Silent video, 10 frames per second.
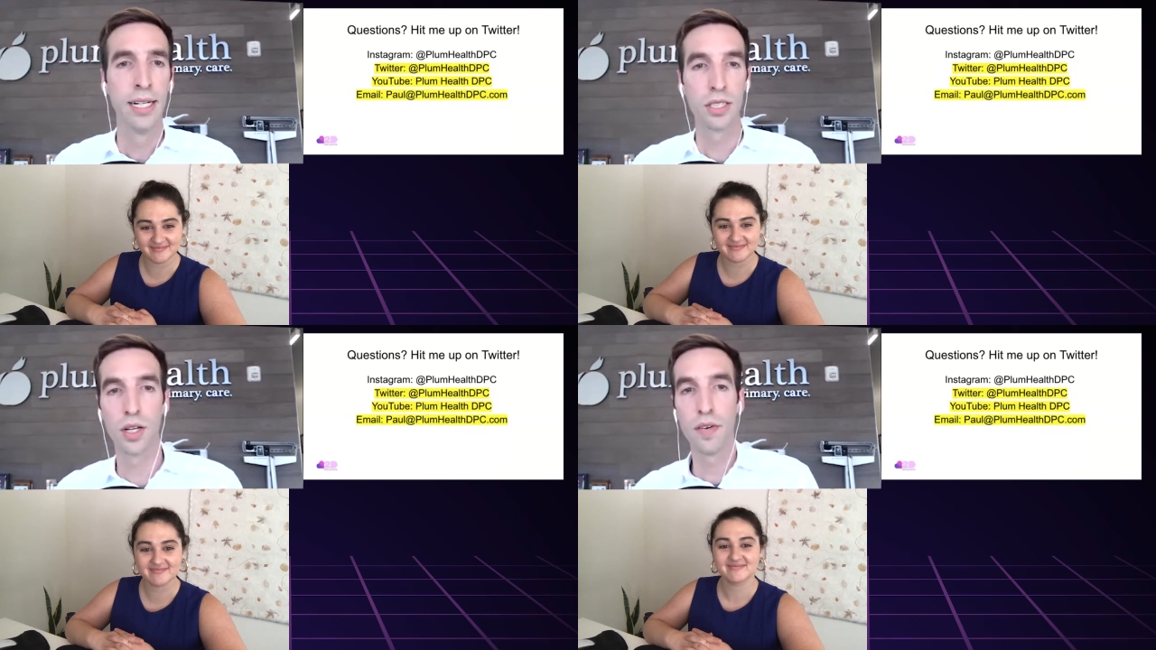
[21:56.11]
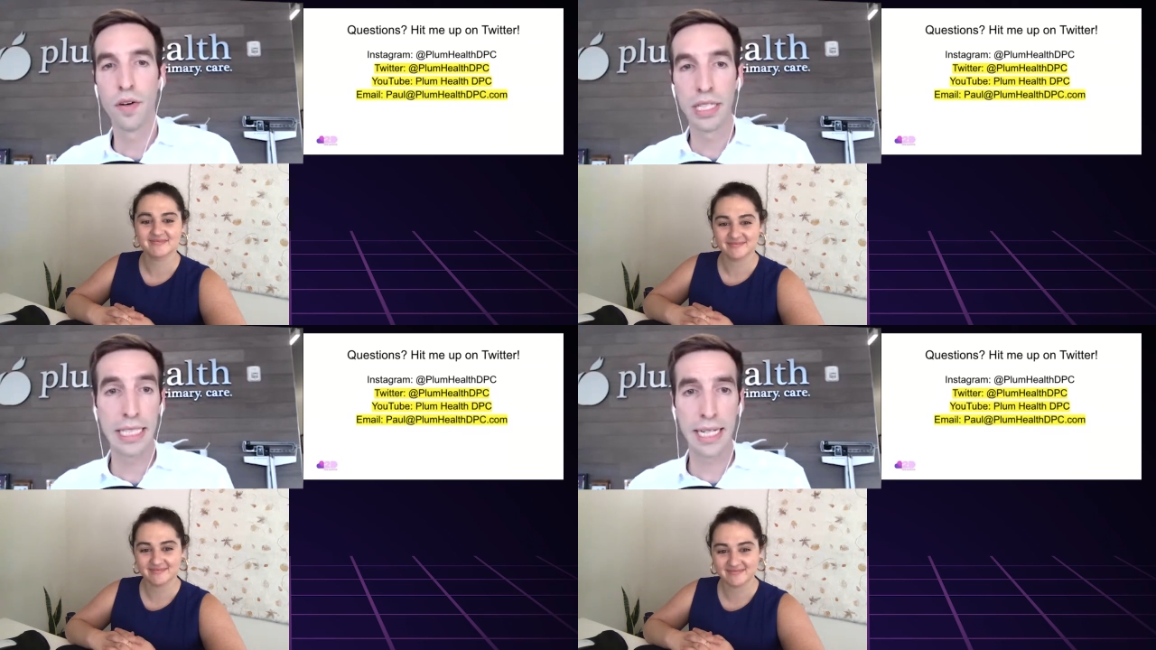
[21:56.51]
Speaker 1: So I've
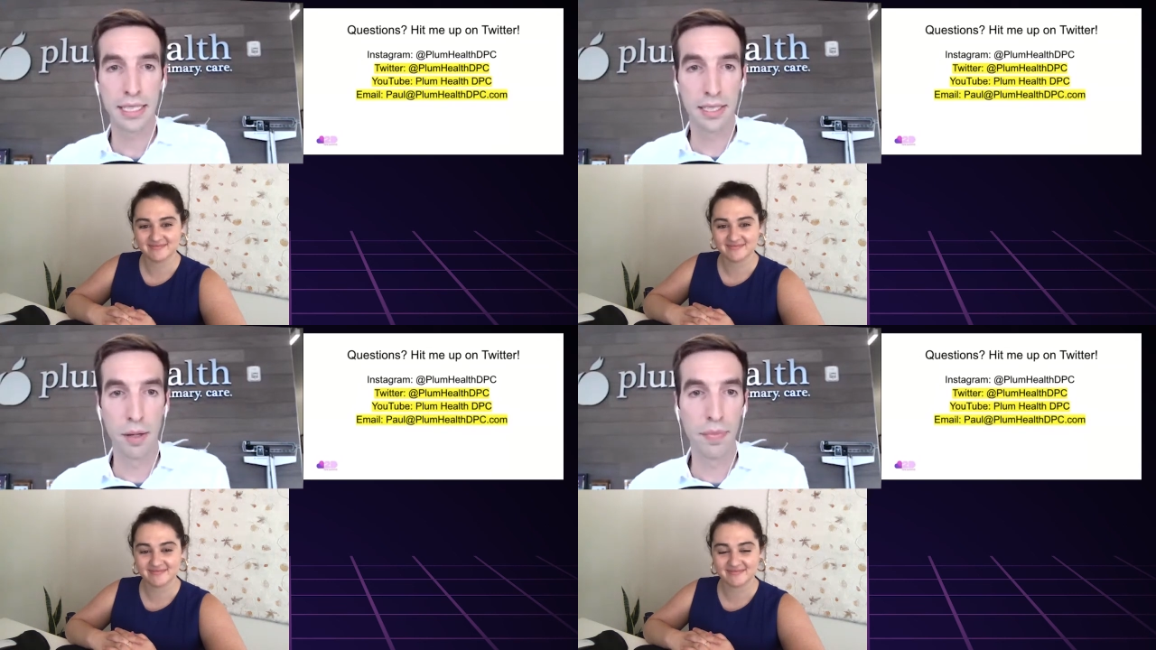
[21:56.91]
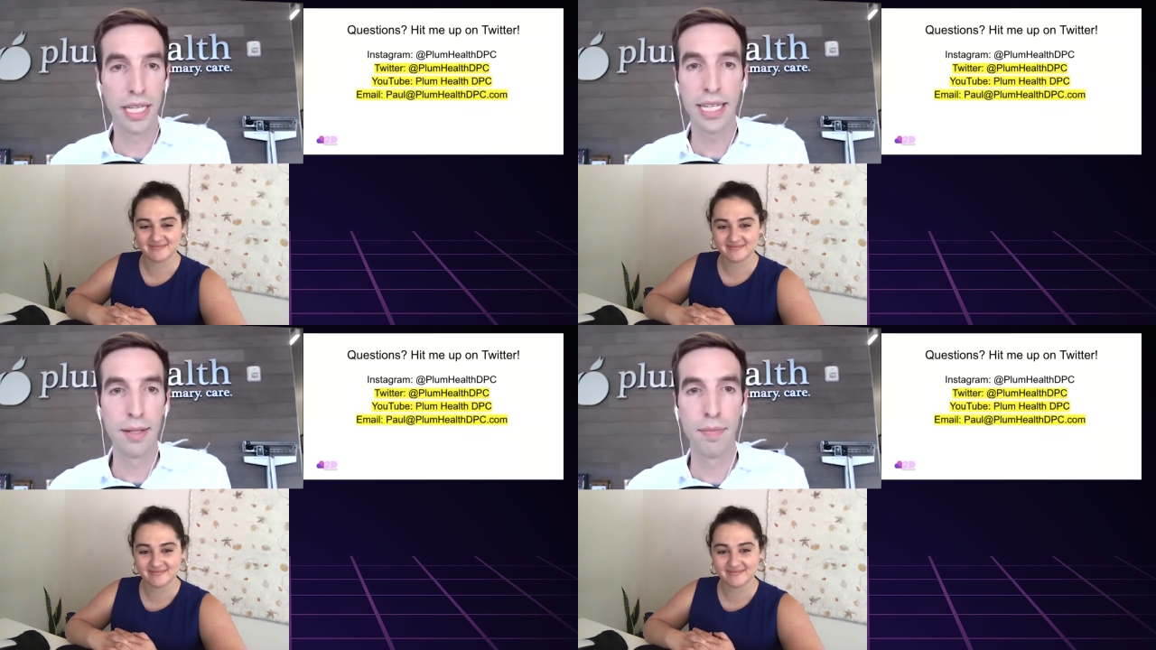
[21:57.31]
always got
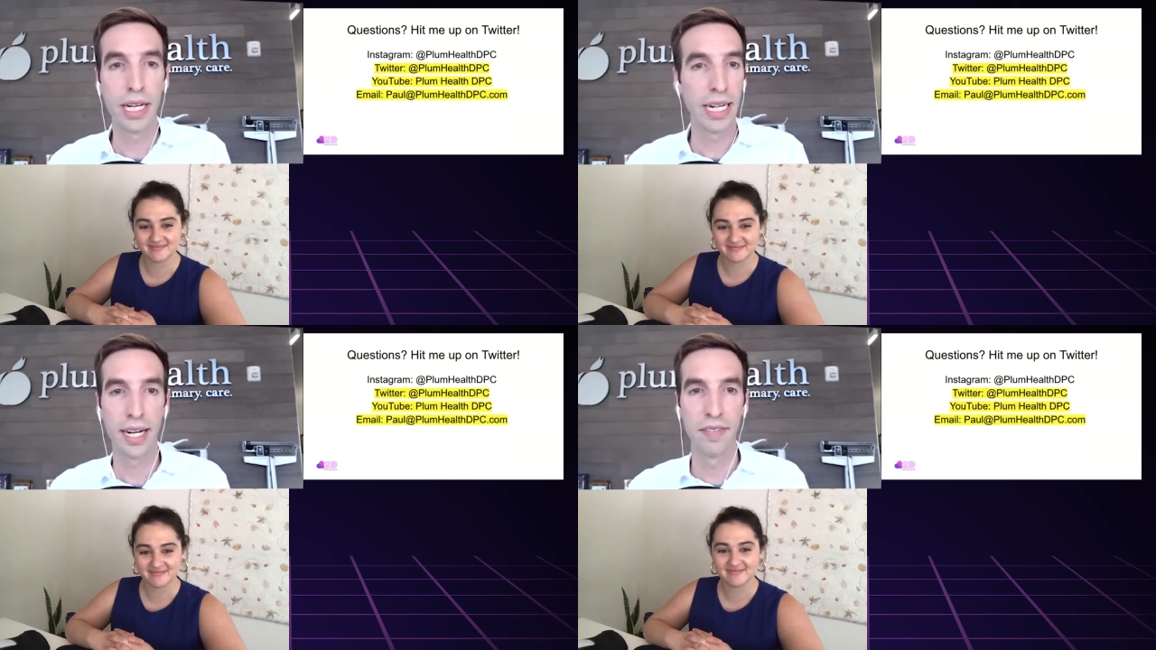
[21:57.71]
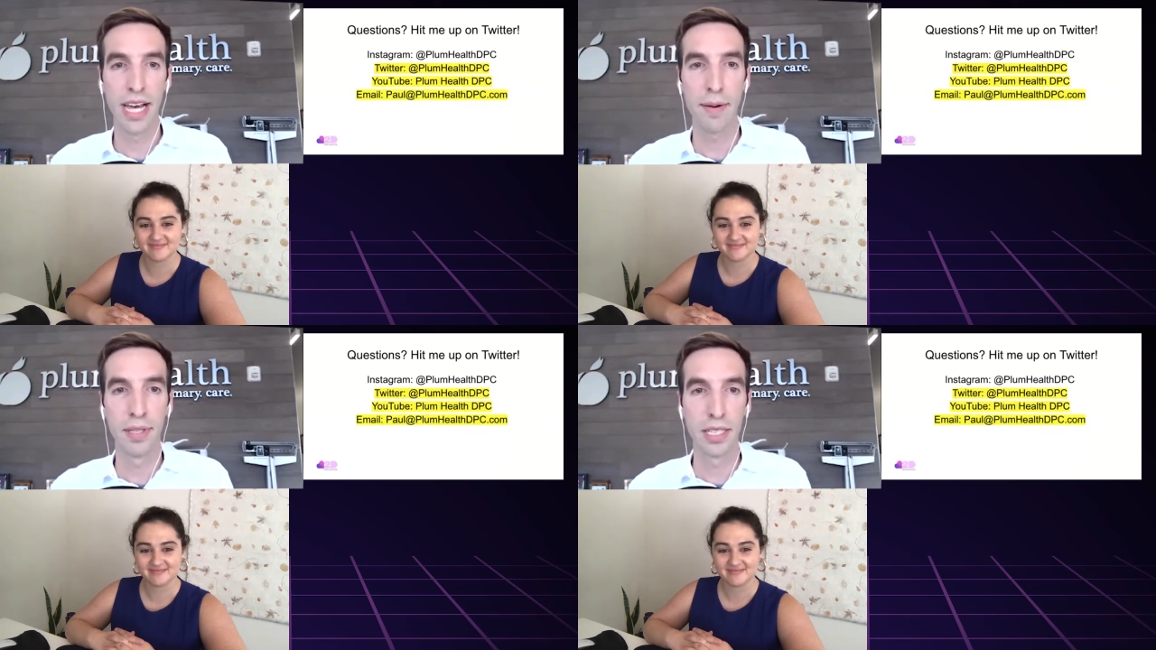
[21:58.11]
something. It might not have
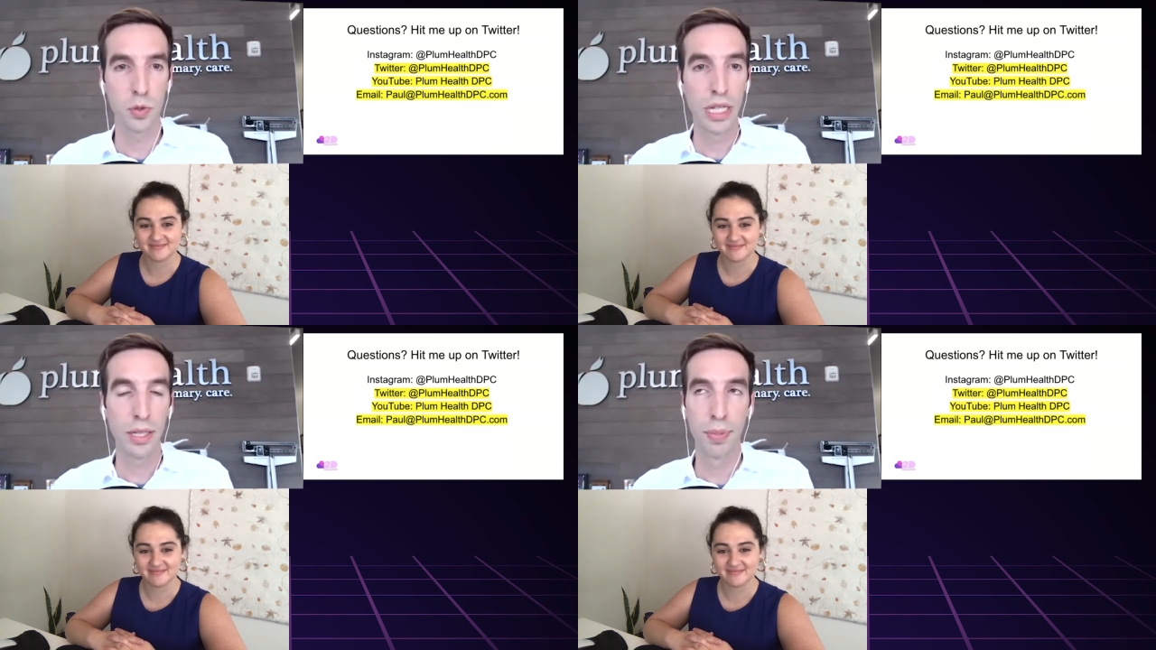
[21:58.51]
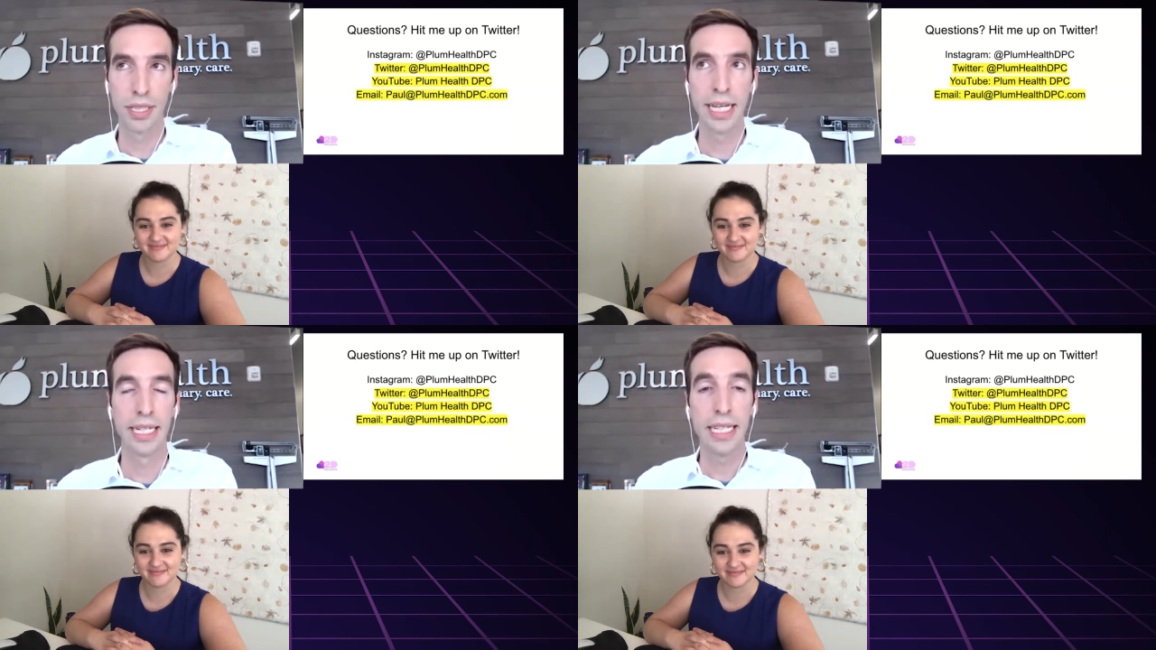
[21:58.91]
happened this week,
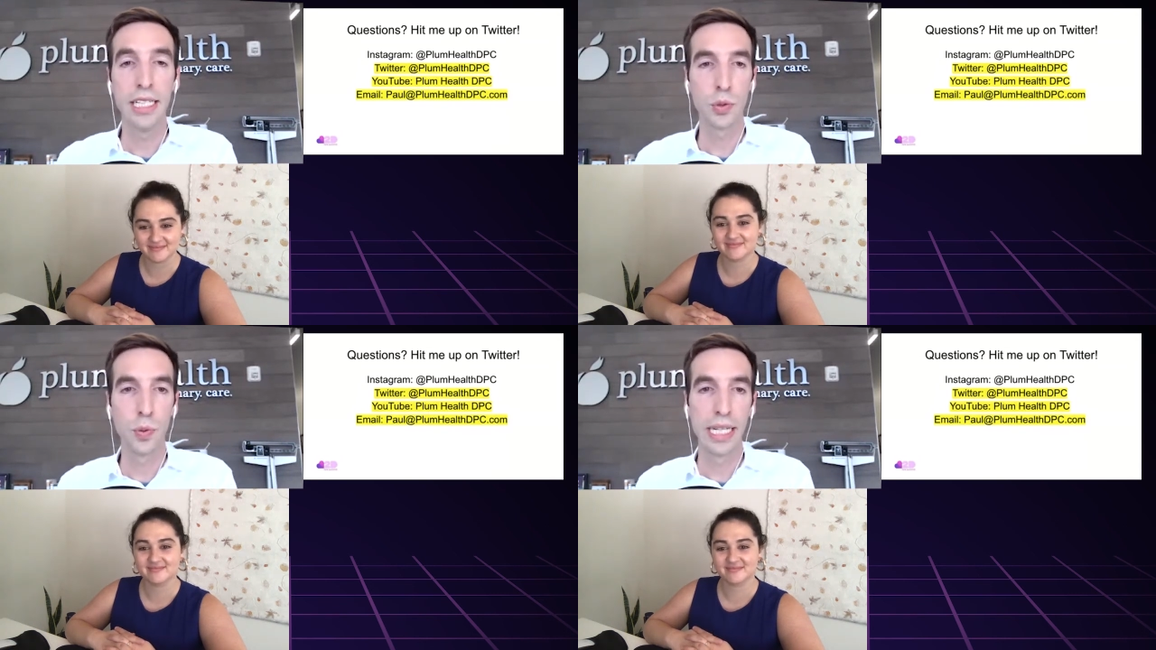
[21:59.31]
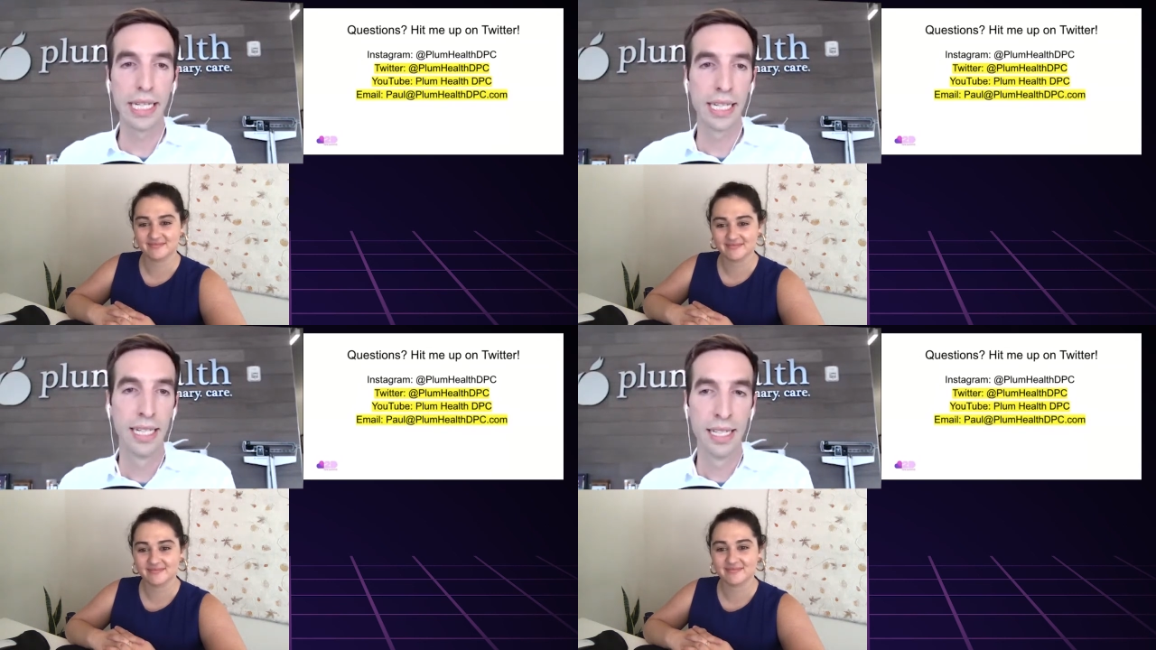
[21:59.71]
but then each
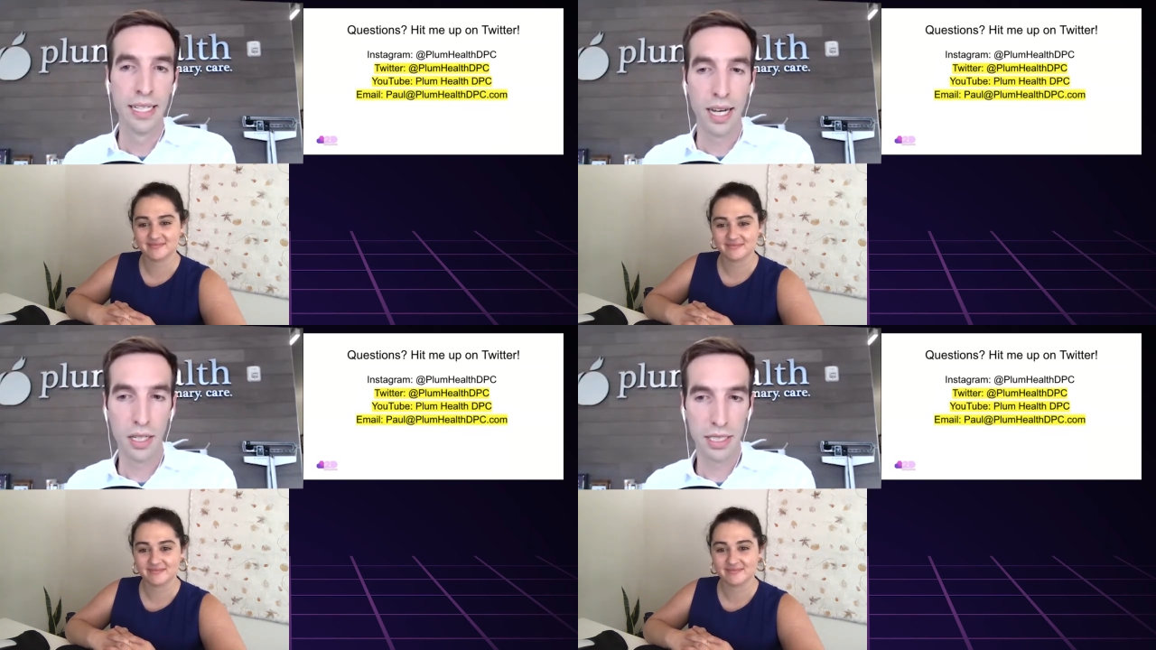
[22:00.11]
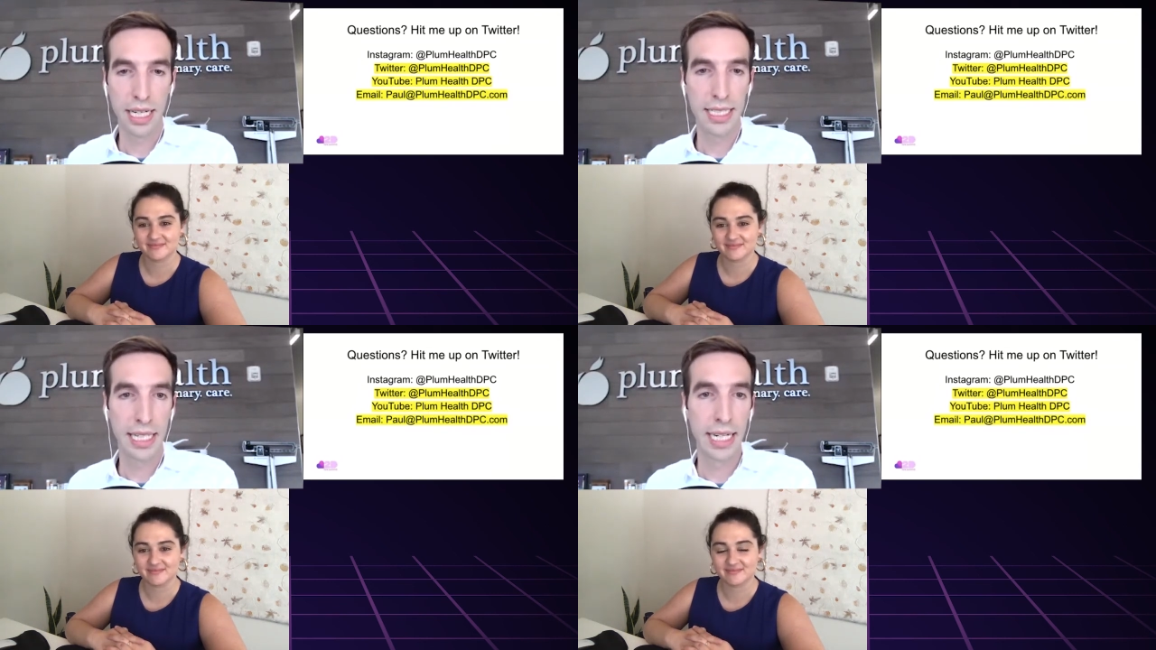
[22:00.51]
week I'll set aside